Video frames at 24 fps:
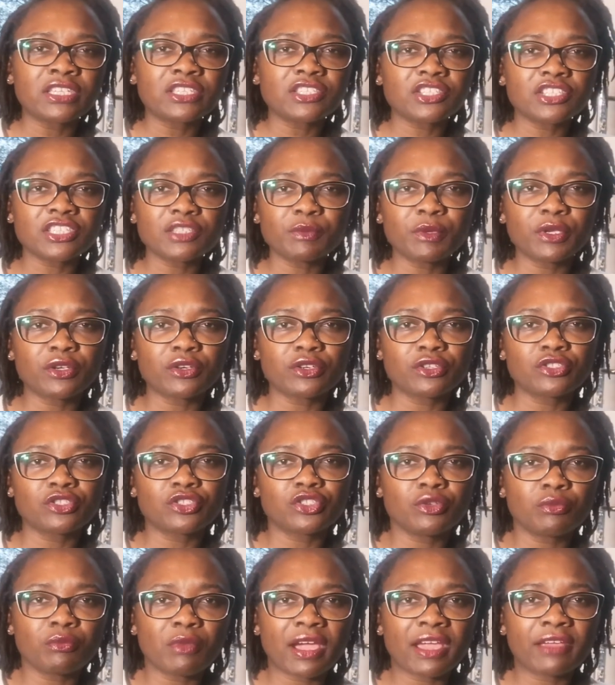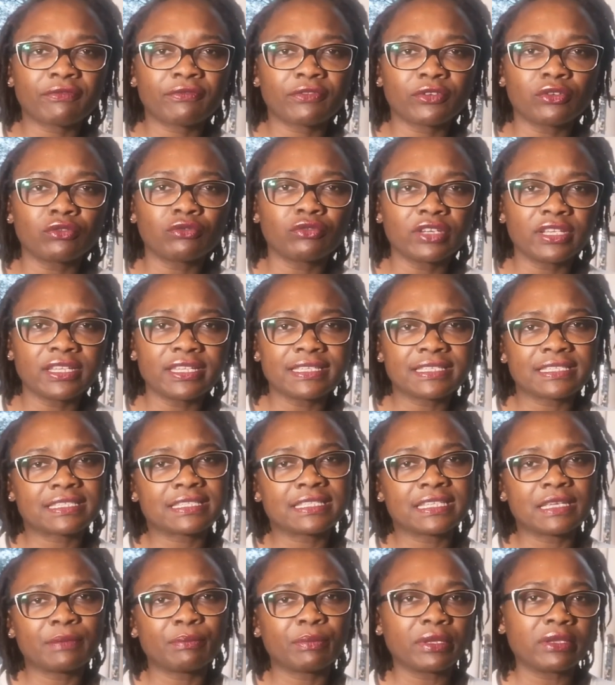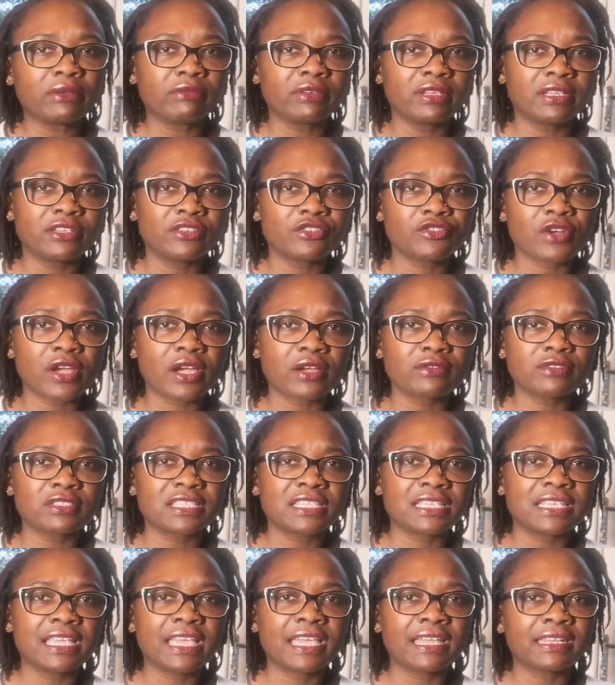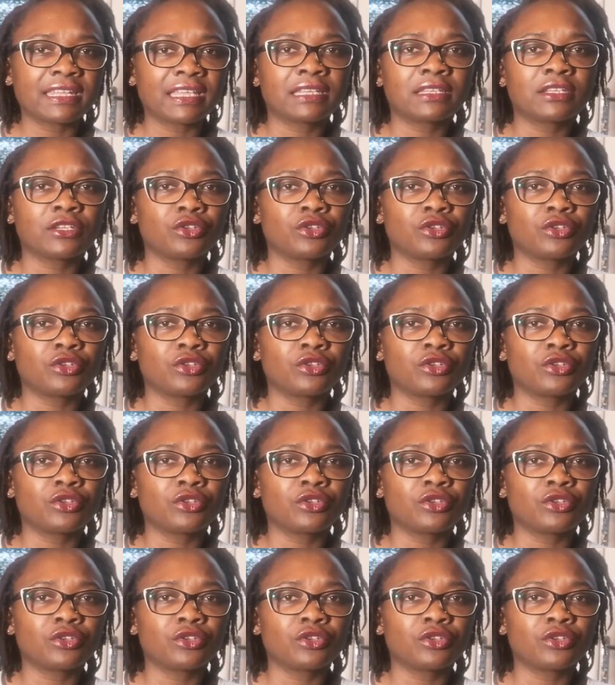just because you might feel really sleepy, really drowsy, and then